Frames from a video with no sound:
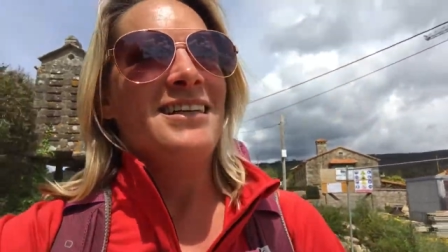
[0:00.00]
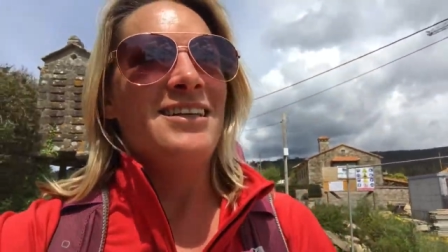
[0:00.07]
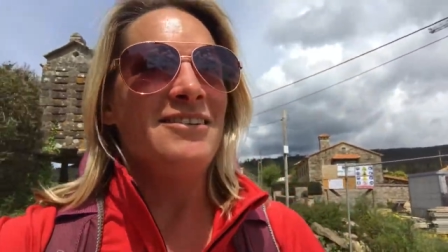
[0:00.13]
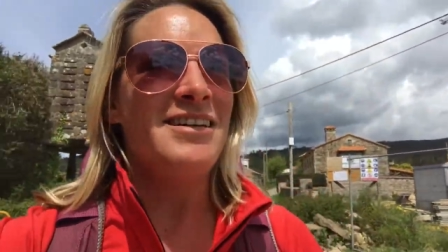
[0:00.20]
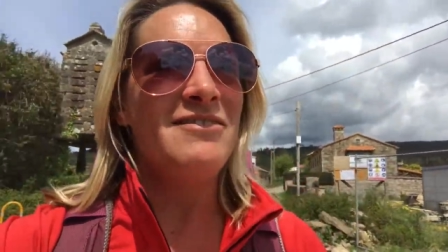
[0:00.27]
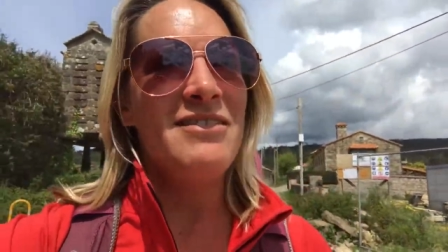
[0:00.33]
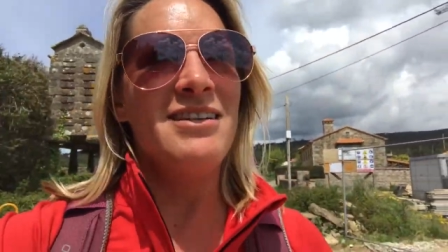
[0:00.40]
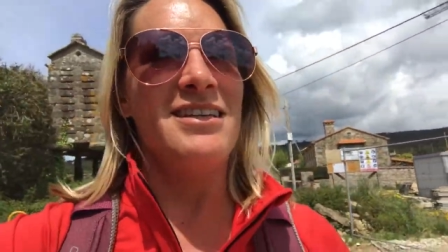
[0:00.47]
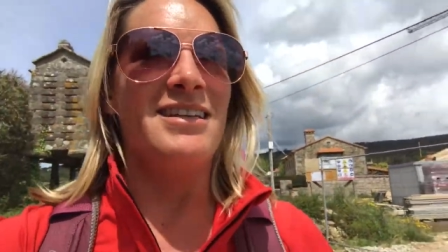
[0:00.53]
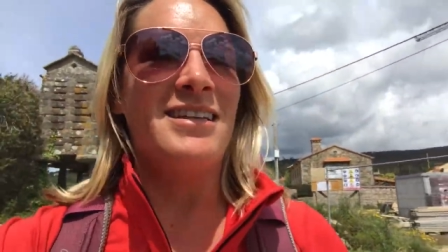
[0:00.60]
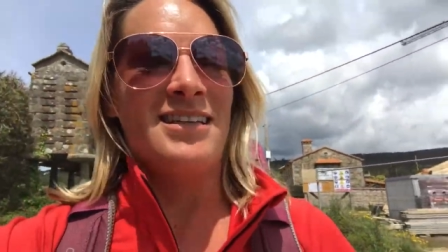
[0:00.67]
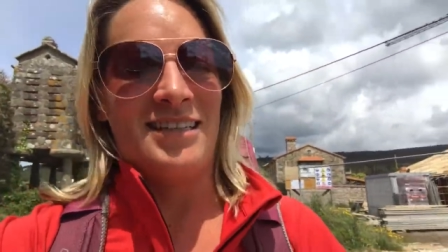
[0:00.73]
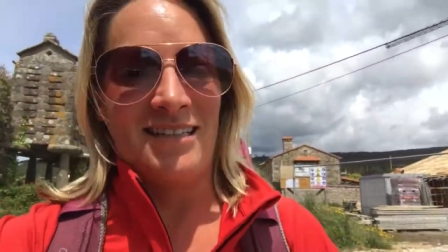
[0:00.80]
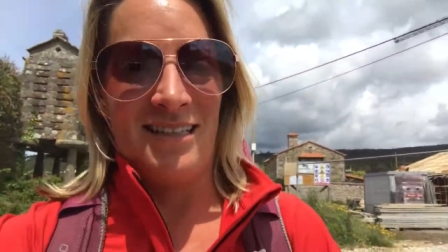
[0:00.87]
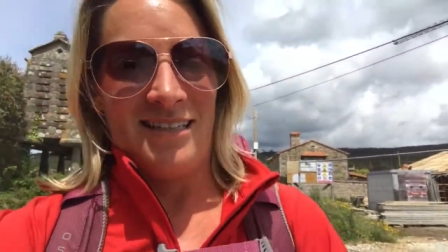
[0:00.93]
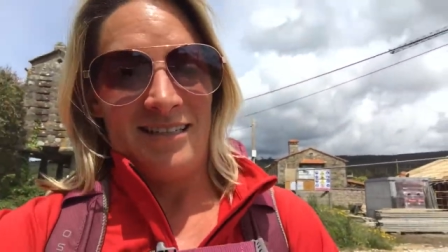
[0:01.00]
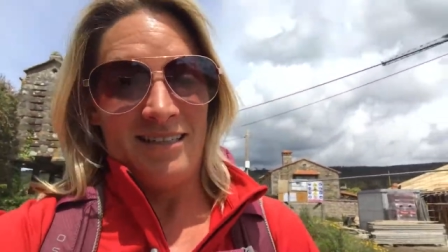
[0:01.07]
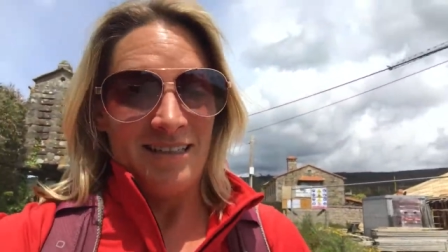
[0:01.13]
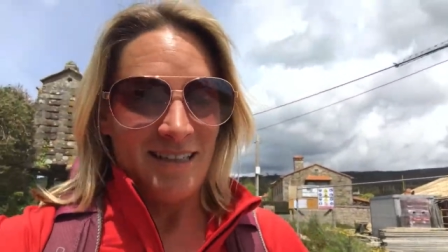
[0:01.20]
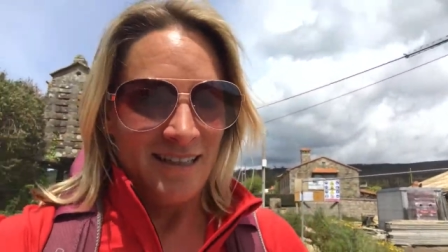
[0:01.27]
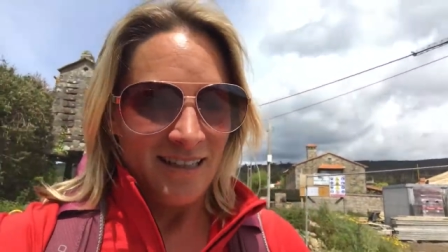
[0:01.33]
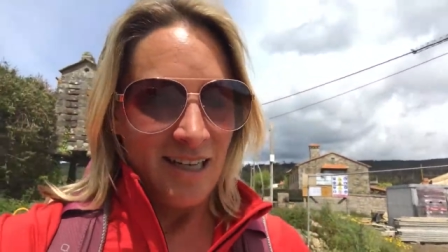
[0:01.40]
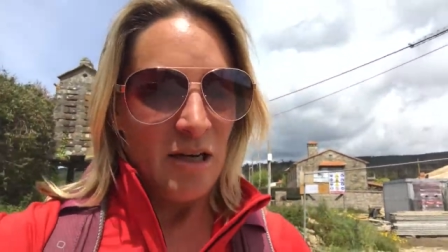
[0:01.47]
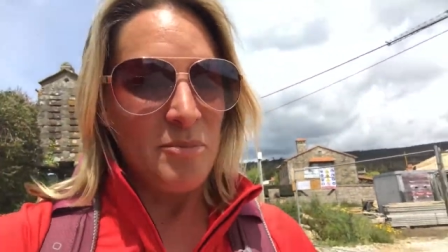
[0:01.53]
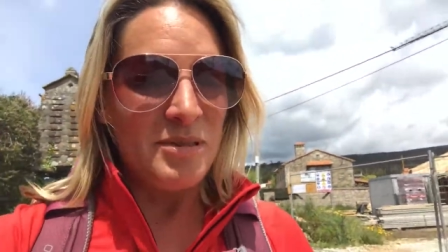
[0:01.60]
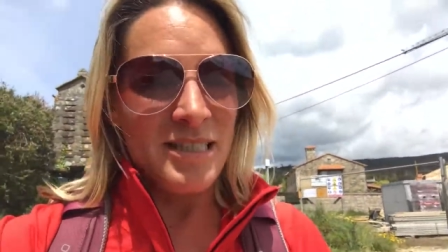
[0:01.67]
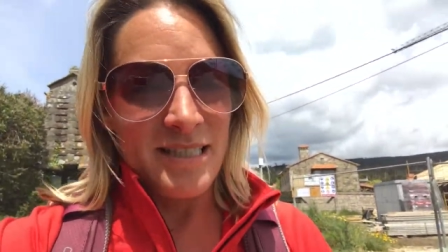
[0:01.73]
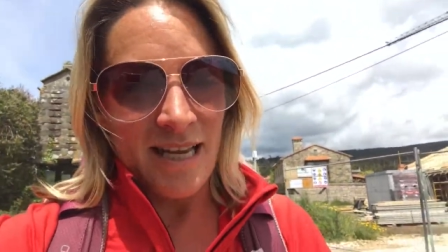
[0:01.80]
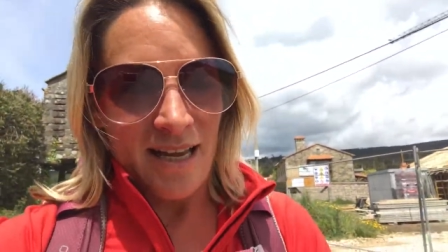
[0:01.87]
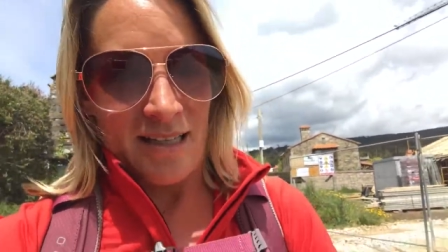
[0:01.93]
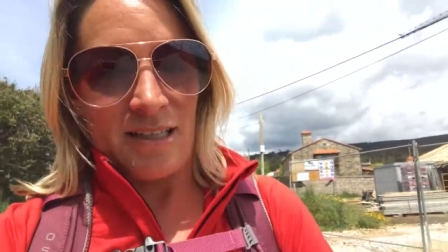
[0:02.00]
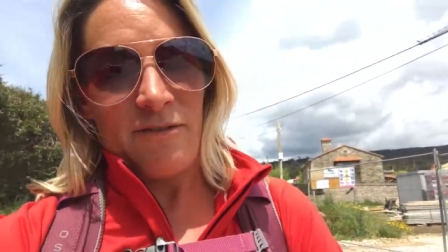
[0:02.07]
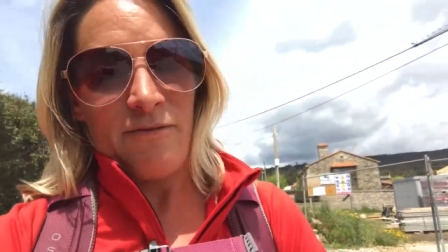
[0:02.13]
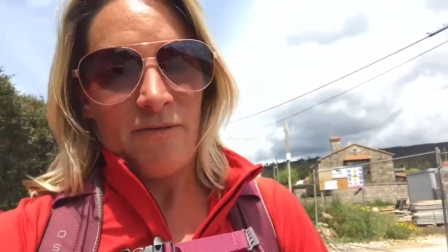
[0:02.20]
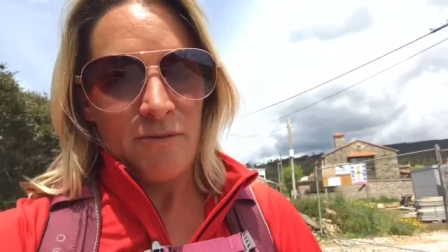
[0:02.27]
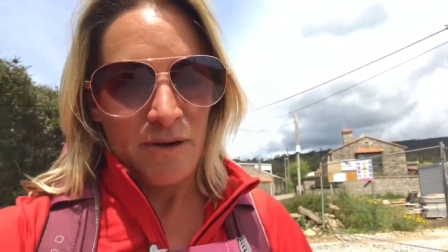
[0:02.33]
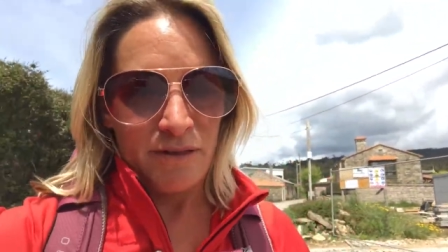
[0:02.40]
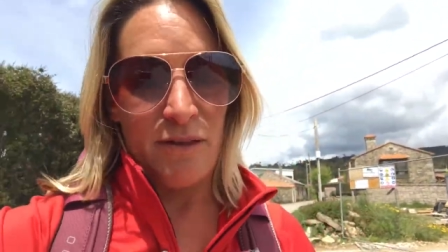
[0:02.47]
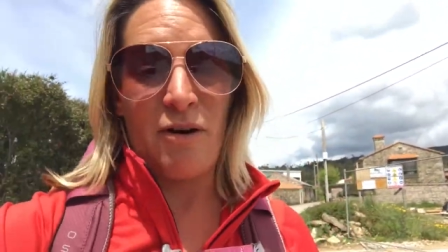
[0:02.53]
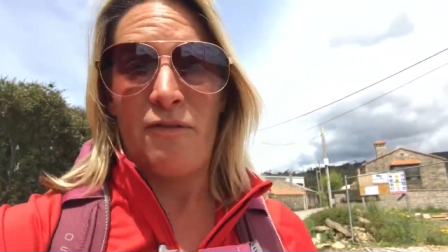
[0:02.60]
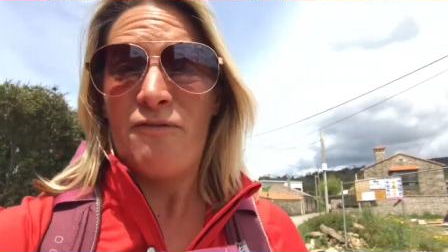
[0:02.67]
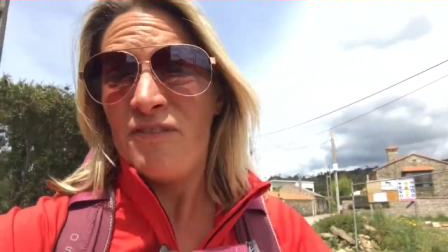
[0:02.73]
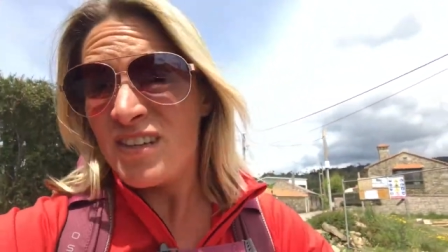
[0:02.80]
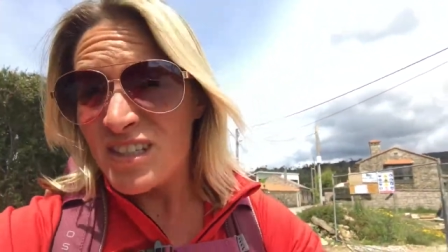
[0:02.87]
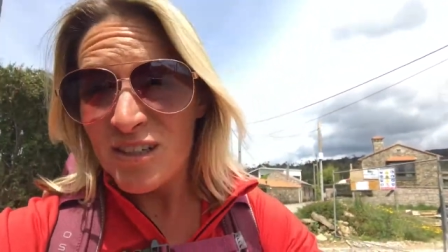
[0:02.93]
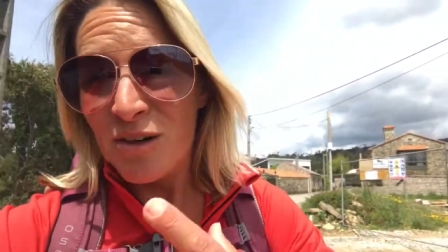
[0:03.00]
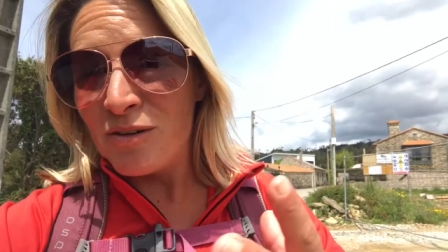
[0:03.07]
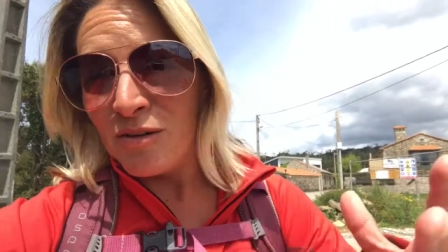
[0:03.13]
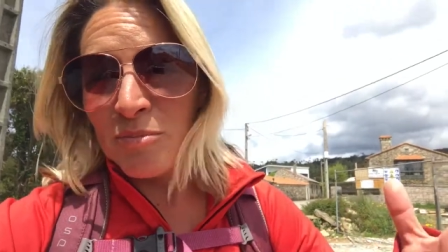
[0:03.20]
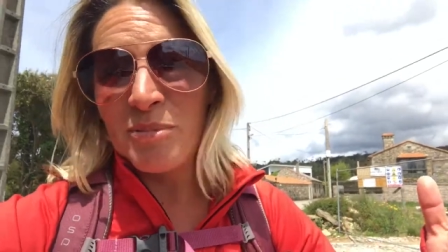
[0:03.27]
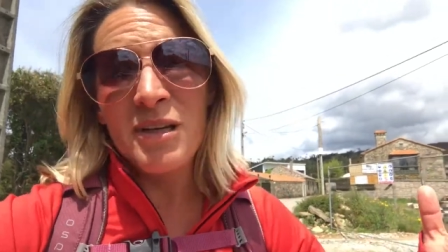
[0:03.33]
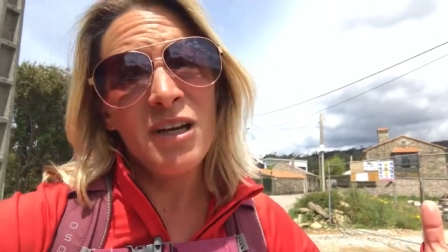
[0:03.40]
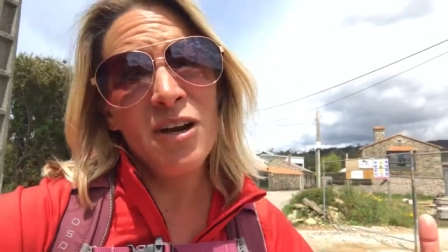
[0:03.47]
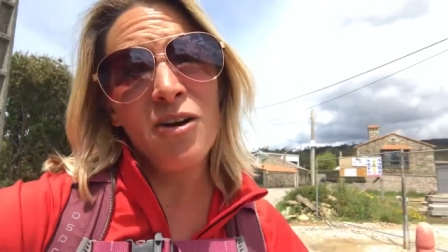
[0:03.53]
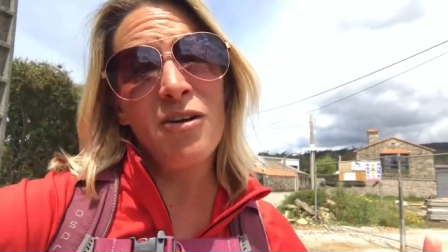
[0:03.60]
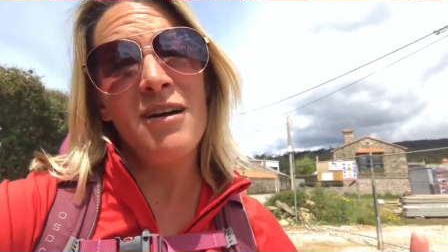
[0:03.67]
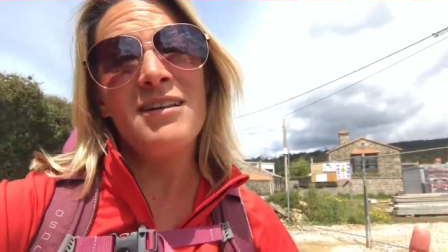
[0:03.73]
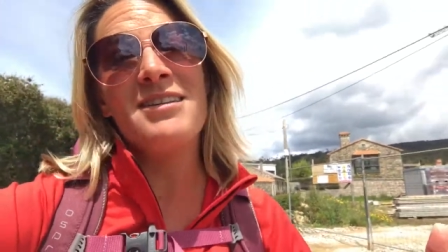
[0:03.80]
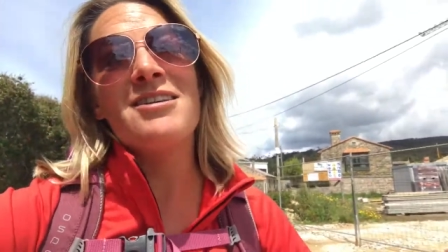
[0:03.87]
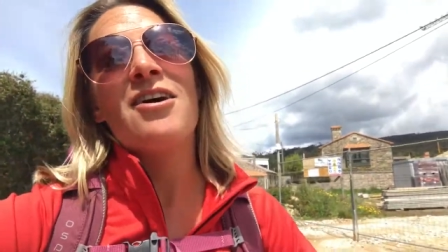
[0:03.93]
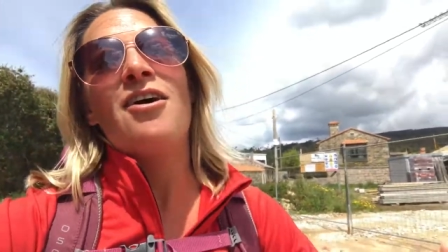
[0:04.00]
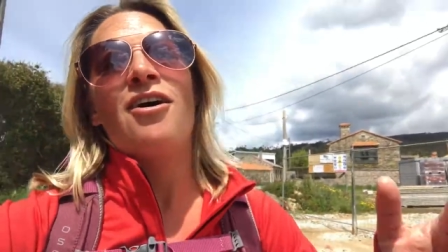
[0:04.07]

you know, even obsessed with their physical appearance,